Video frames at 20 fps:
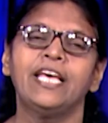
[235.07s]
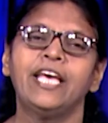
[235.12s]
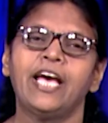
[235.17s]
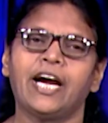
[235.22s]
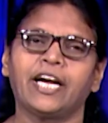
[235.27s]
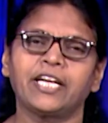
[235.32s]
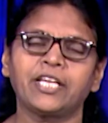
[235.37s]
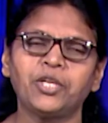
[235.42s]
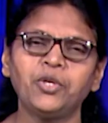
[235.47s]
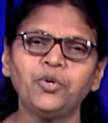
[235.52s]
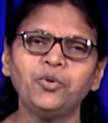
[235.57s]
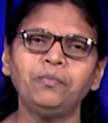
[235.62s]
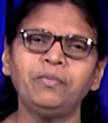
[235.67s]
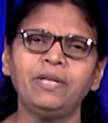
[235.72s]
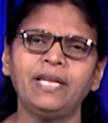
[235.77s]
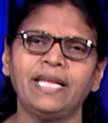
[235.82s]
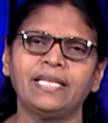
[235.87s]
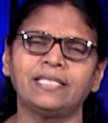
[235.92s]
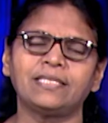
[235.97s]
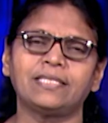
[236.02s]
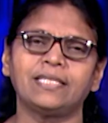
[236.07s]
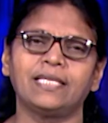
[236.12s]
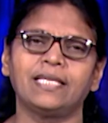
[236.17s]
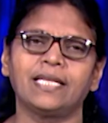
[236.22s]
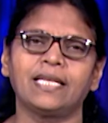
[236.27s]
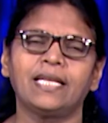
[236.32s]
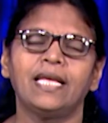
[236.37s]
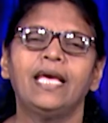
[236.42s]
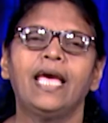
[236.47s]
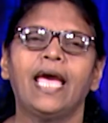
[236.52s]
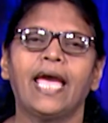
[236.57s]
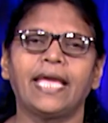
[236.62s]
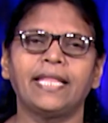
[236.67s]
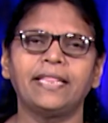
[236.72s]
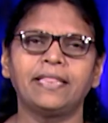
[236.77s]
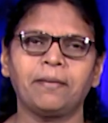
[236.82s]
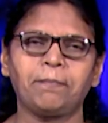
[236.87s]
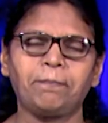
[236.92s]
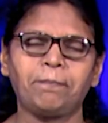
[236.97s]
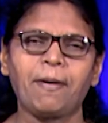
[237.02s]
accumulated
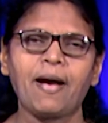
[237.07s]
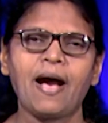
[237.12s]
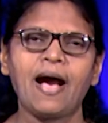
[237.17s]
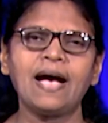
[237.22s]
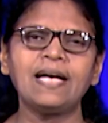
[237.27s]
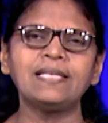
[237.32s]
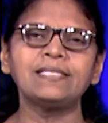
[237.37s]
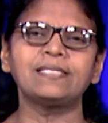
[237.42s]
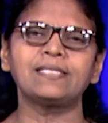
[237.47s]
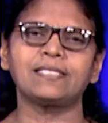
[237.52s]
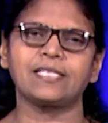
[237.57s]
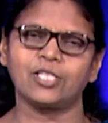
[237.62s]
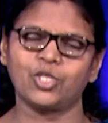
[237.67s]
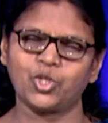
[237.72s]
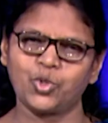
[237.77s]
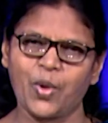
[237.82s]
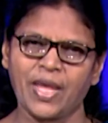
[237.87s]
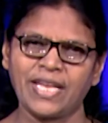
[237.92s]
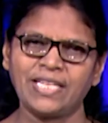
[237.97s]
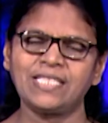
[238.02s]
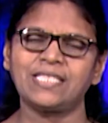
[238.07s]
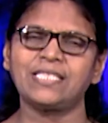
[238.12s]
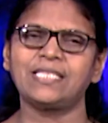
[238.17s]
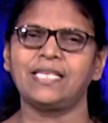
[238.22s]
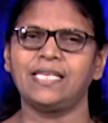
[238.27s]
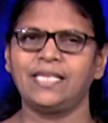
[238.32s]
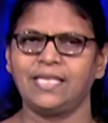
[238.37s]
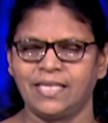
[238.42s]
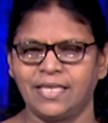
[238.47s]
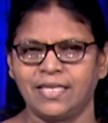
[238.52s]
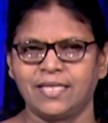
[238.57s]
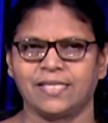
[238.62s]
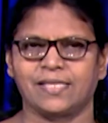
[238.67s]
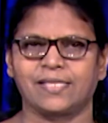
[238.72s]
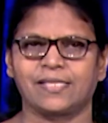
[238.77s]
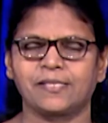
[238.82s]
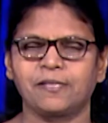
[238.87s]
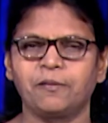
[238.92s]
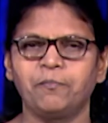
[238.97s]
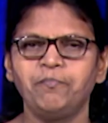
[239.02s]
in the past 20
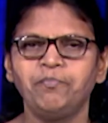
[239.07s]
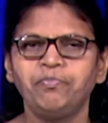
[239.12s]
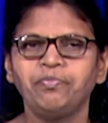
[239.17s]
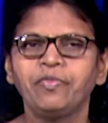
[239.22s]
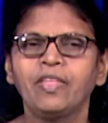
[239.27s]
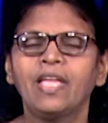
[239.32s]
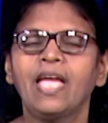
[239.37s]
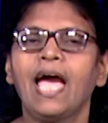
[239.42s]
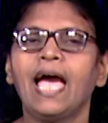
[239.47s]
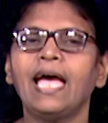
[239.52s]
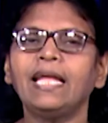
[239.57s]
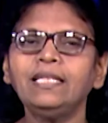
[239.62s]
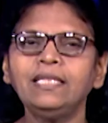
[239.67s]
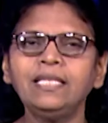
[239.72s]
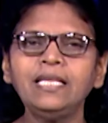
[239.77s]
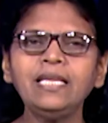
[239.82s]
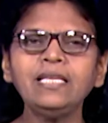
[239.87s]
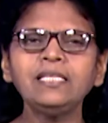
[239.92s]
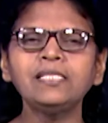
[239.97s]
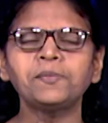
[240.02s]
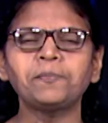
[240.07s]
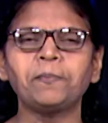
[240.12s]
years. And these